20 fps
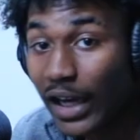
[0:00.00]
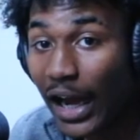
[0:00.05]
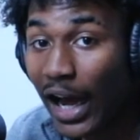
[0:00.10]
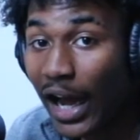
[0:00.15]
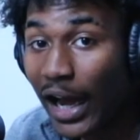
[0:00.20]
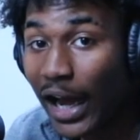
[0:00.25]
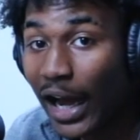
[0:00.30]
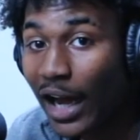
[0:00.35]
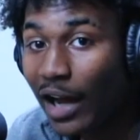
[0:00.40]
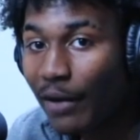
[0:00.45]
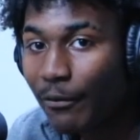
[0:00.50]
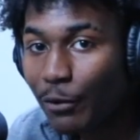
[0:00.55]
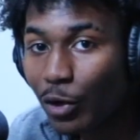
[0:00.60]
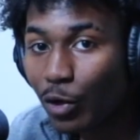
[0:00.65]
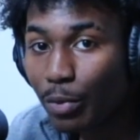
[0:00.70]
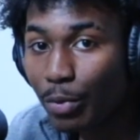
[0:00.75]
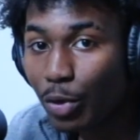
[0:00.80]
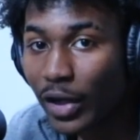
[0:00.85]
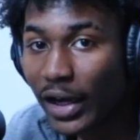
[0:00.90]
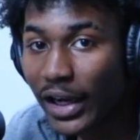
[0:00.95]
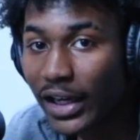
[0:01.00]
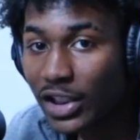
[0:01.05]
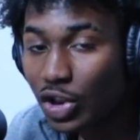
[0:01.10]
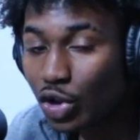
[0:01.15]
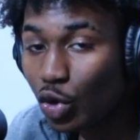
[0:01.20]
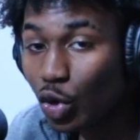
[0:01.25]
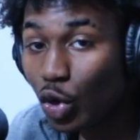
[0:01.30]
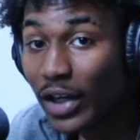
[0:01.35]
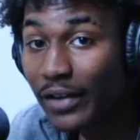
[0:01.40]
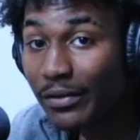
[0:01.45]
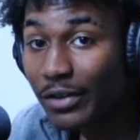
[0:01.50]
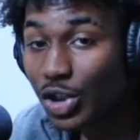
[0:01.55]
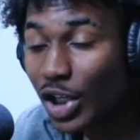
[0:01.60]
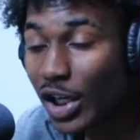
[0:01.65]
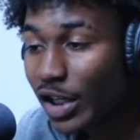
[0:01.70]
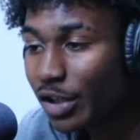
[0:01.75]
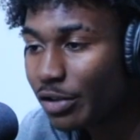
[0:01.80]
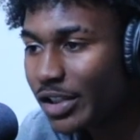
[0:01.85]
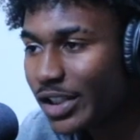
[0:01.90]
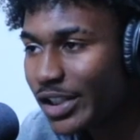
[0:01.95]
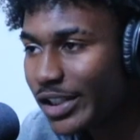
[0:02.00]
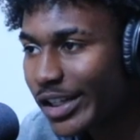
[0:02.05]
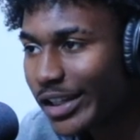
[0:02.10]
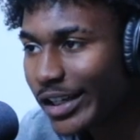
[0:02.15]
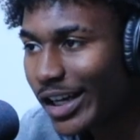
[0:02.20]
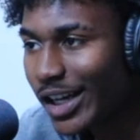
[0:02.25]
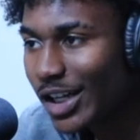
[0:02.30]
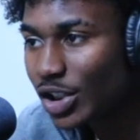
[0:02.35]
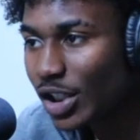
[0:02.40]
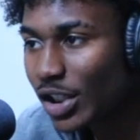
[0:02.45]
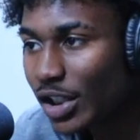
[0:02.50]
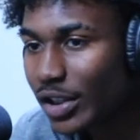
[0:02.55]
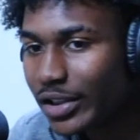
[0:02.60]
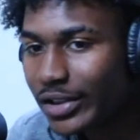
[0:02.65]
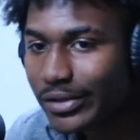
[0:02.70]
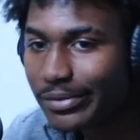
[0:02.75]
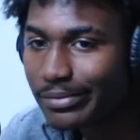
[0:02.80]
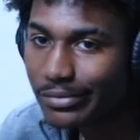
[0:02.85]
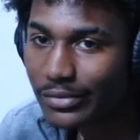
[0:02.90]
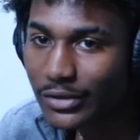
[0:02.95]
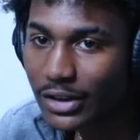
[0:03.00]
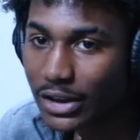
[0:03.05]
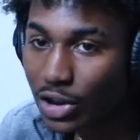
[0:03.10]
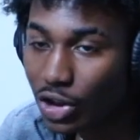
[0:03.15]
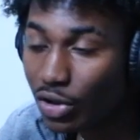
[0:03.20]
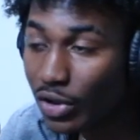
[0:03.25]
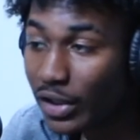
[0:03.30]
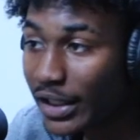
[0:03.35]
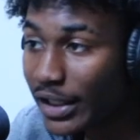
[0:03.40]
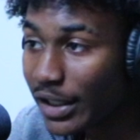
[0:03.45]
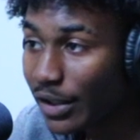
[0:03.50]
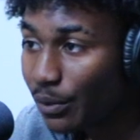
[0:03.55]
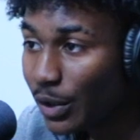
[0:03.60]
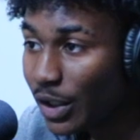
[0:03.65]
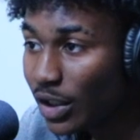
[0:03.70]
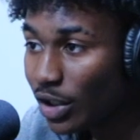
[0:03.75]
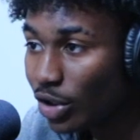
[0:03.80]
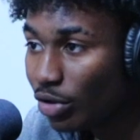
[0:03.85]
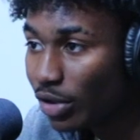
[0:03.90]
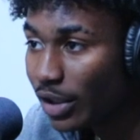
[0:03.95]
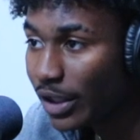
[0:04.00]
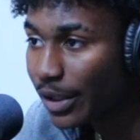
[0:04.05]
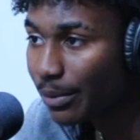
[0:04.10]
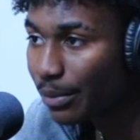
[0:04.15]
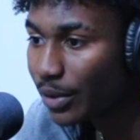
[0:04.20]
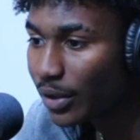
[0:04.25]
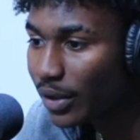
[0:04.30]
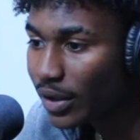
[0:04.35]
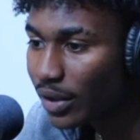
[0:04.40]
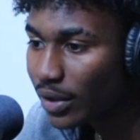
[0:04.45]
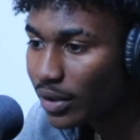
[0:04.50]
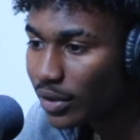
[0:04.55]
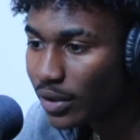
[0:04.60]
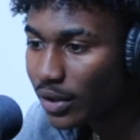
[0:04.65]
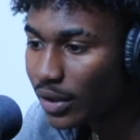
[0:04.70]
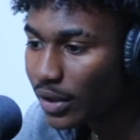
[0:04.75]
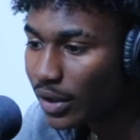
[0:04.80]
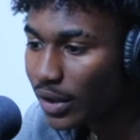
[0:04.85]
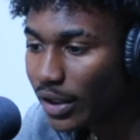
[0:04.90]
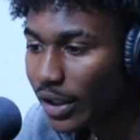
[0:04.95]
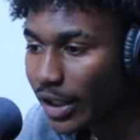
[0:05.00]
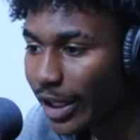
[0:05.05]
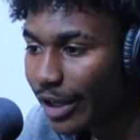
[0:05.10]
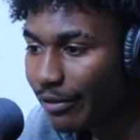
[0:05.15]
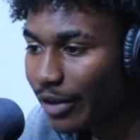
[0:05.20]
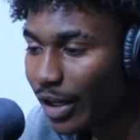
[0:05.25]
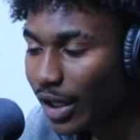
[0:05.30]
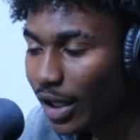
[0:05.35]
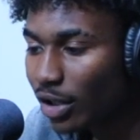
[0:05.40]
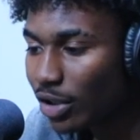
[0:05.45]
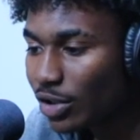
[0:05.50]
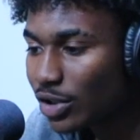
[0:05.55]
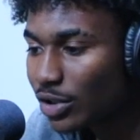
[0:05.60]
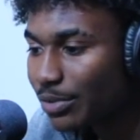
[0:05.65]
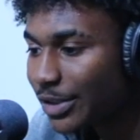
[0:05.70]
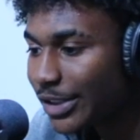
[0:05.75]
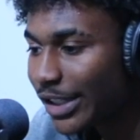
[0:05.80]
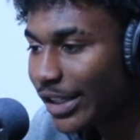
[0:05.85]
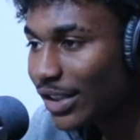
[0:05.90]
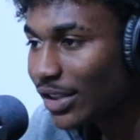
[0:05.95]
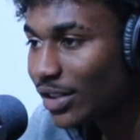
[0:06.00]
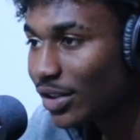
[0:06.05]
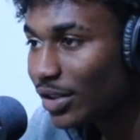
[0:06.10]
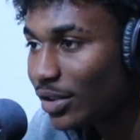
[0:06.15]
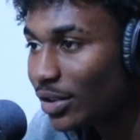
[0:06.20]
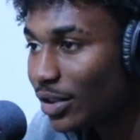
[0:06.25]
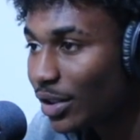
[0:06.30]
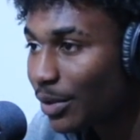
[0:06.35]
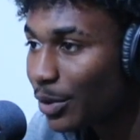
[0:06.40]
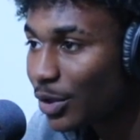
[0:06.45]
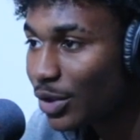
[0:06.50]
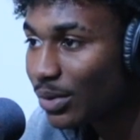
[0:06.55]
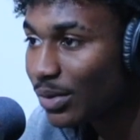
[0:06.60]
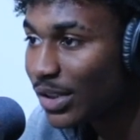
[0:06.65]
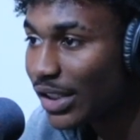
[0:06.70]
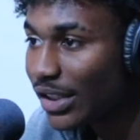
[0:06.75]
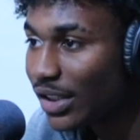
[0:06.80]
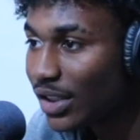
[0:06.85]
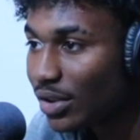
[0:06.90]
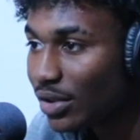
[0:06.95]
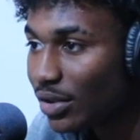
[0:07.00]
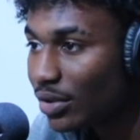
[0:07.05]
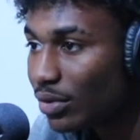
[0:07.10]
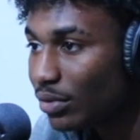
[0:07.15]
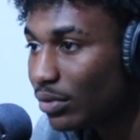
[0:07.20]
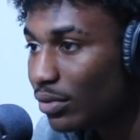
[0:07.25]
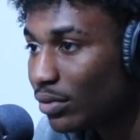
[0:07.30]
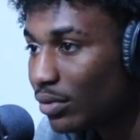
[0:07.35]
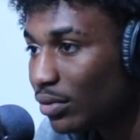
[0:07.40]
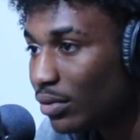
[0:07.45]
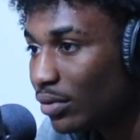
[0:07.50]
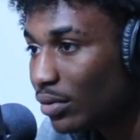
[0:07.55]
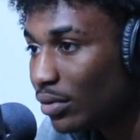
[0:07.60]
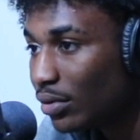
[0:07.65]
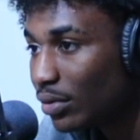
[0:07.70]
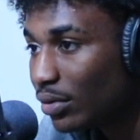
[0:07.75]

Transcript: I, I fuck with Boogotti too. Whoever trying to reach out, y'all trying to do that, then we can do that. But if y'all on some janky shit, I'm on some janky shit too.